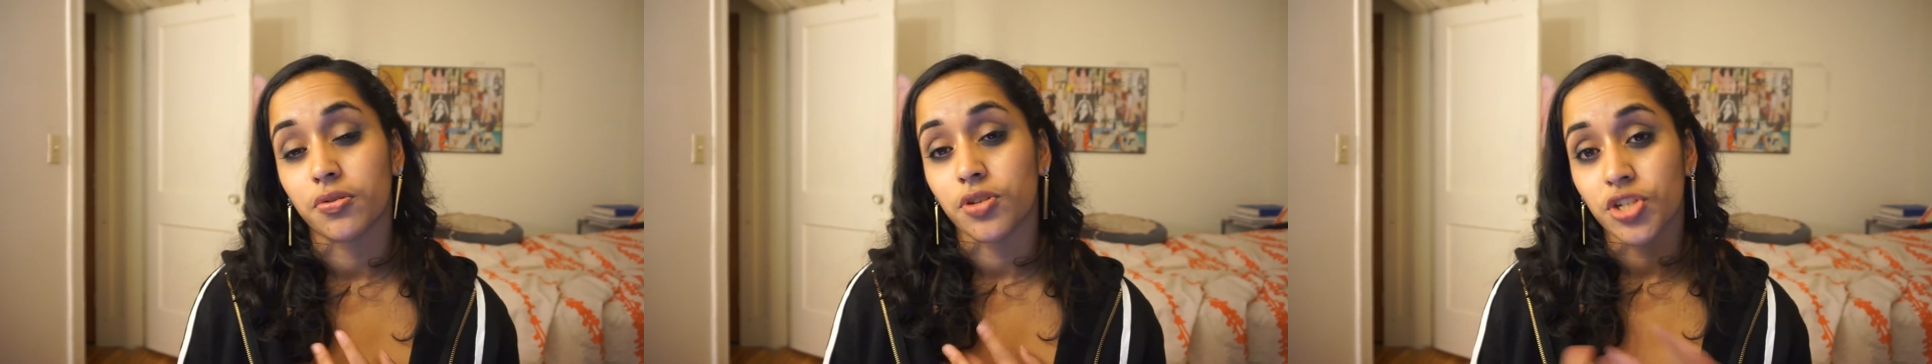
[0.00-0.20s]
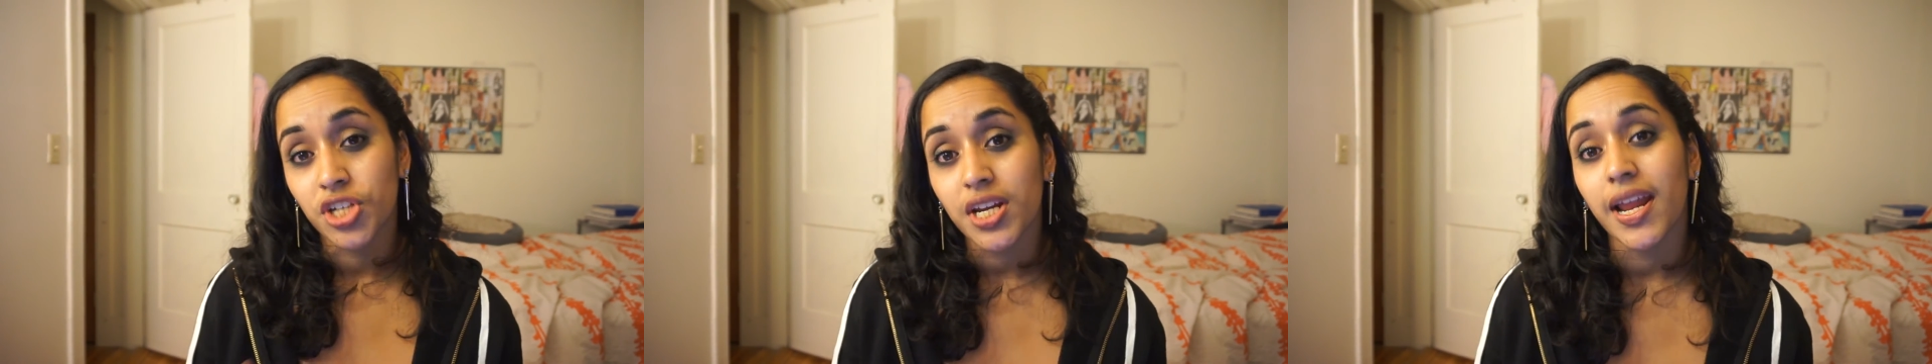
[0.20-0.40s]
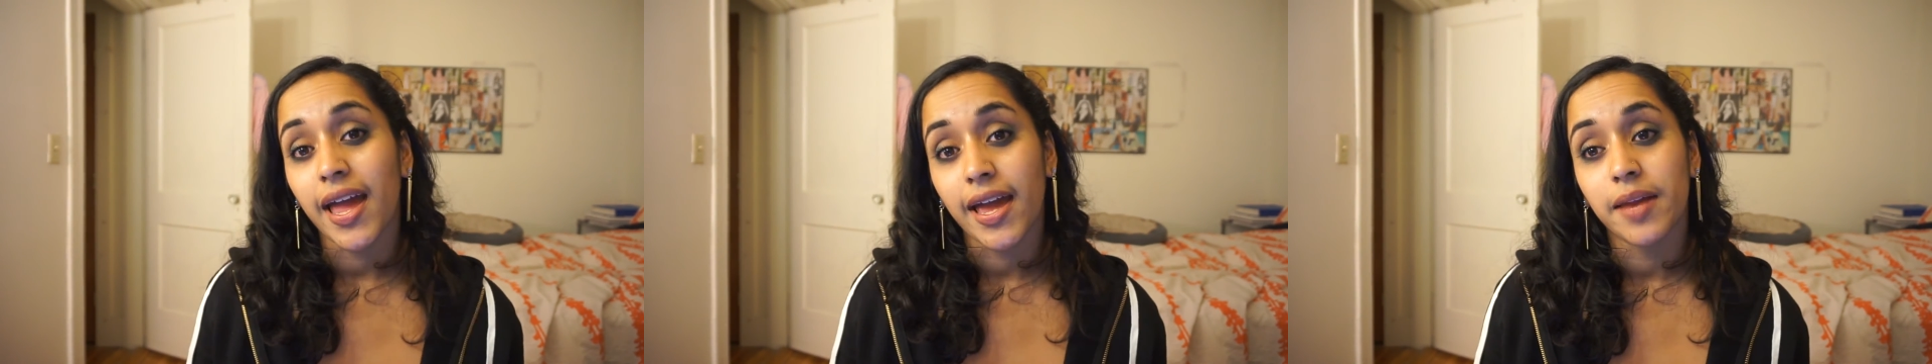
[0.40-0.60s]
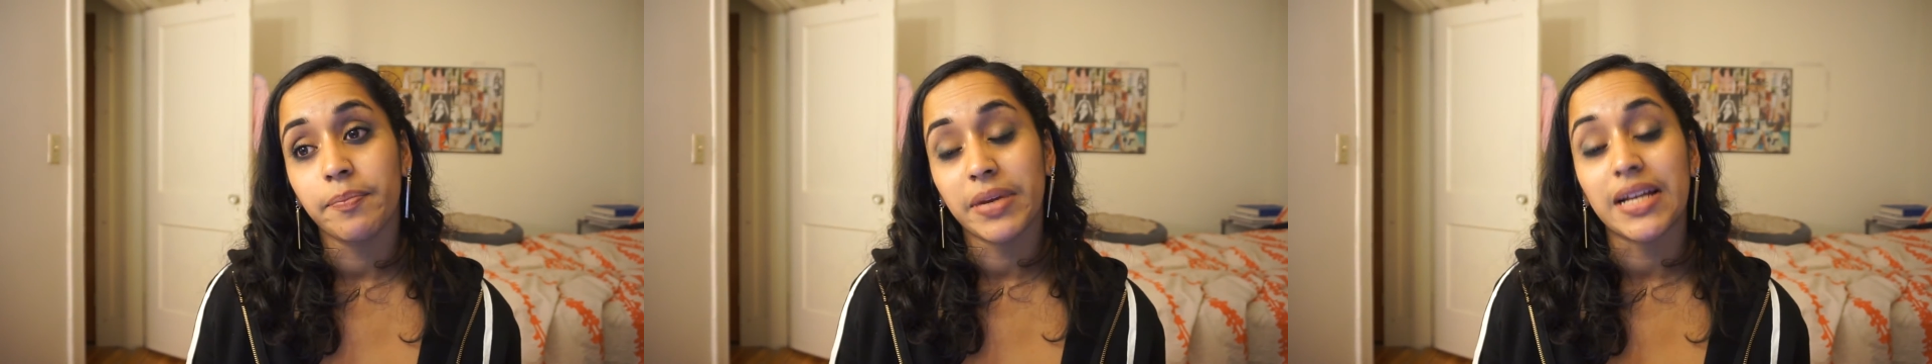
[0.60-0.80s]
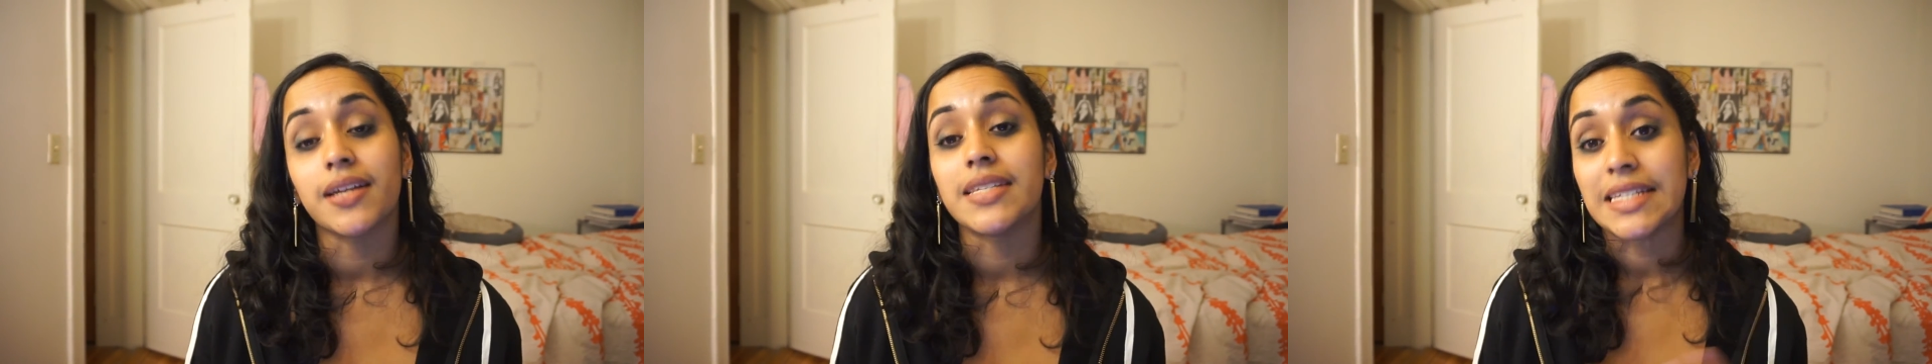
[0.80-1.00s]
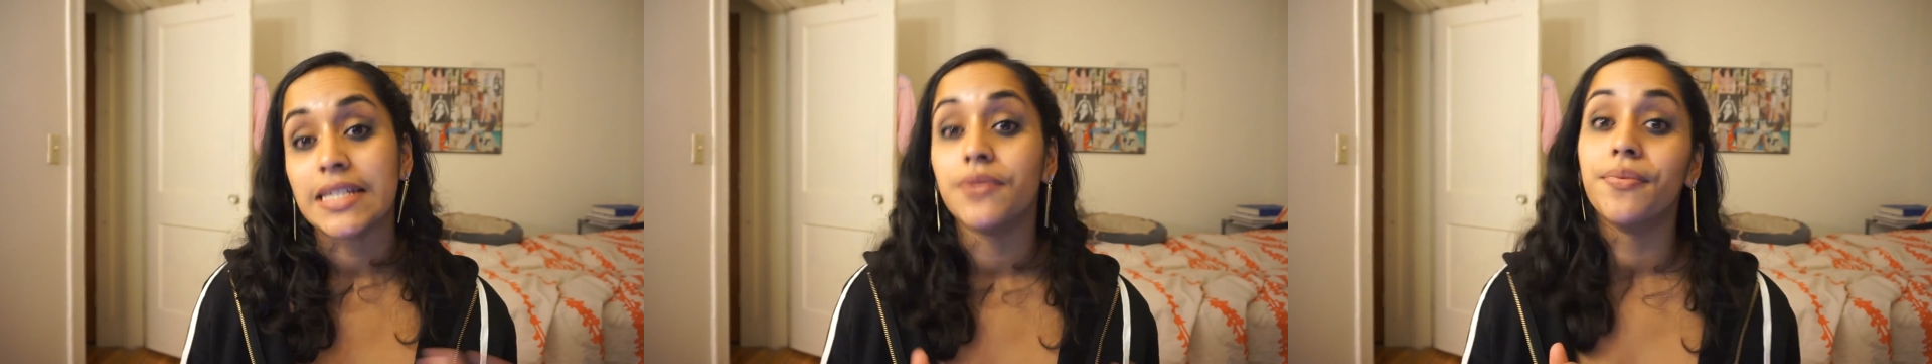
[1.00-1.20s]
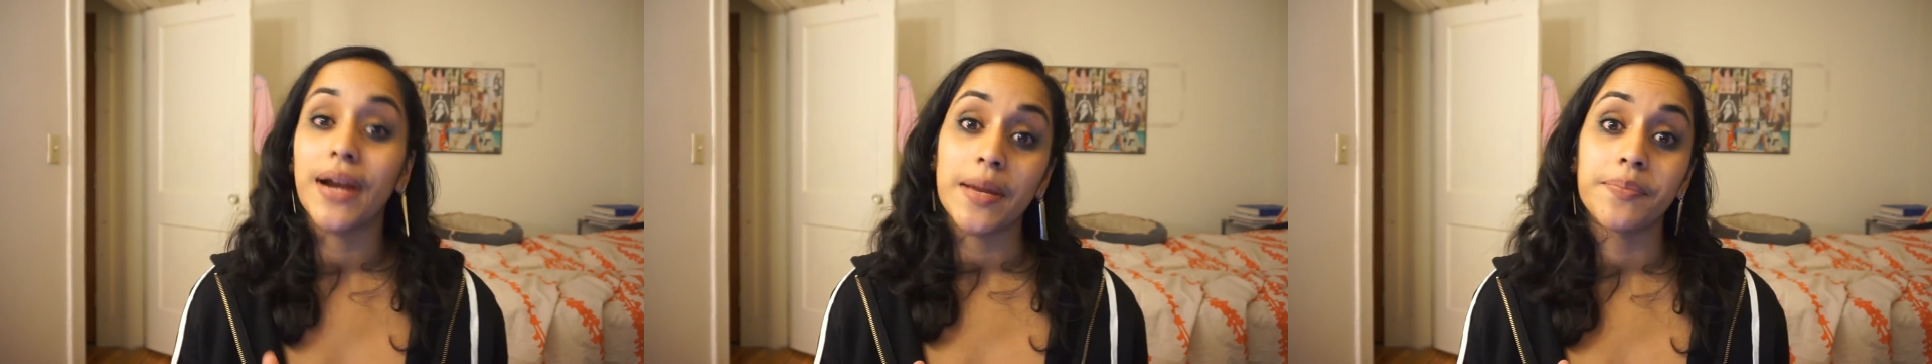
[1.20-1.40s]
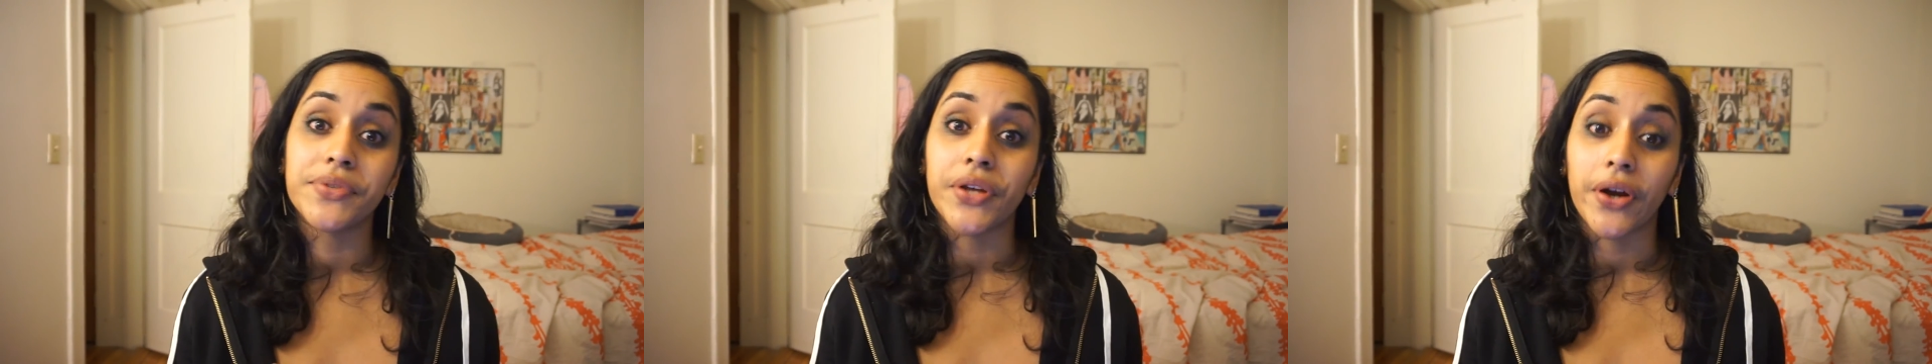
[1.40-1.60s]
shithead because he
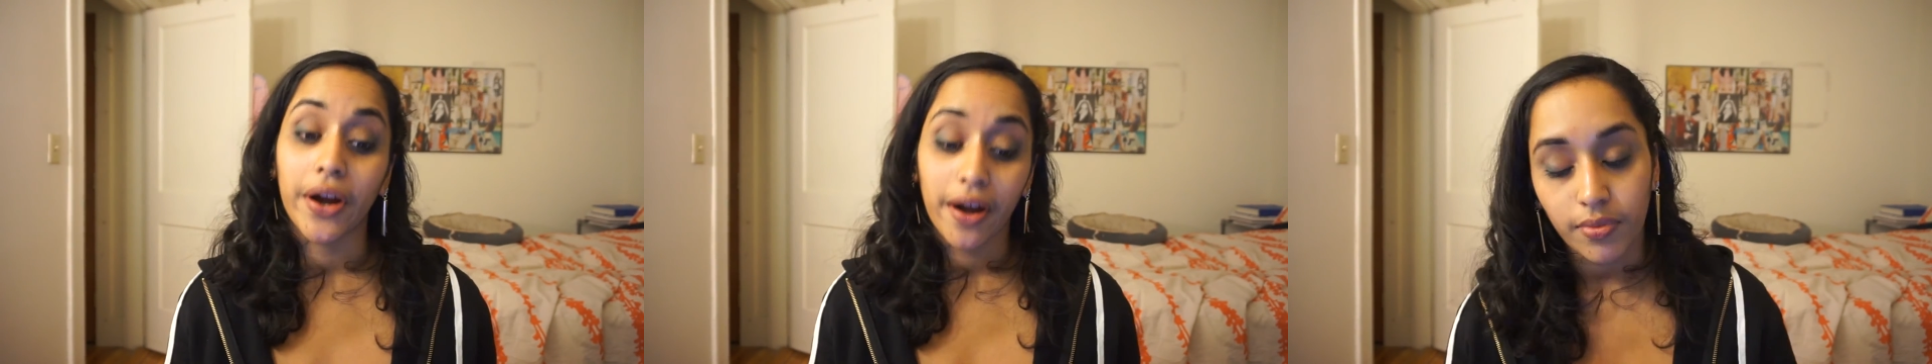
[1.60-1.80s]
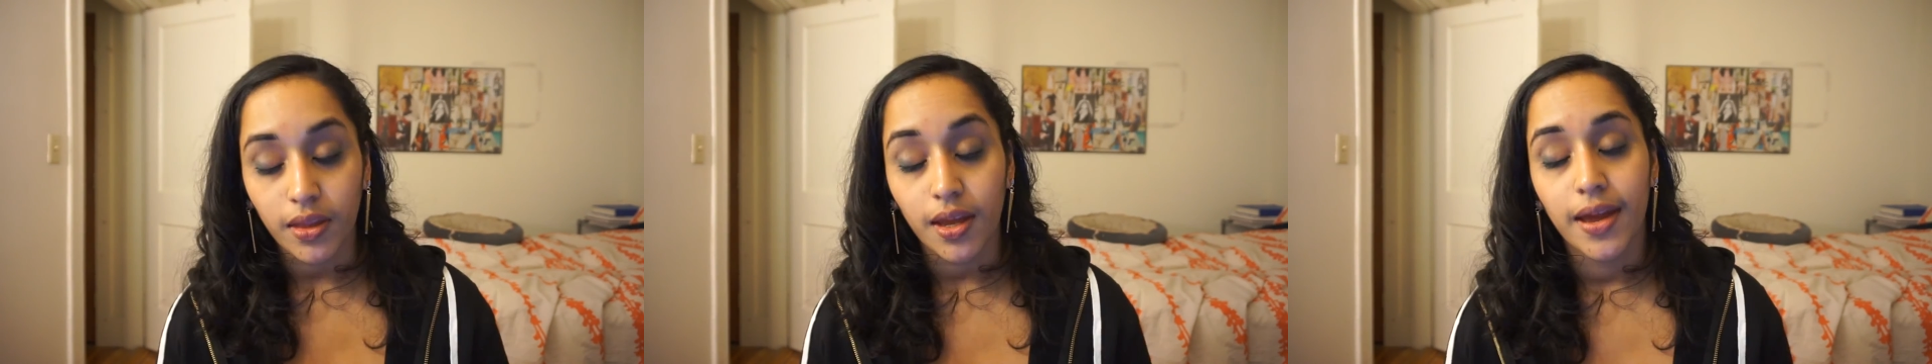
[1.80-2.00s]
rapes her.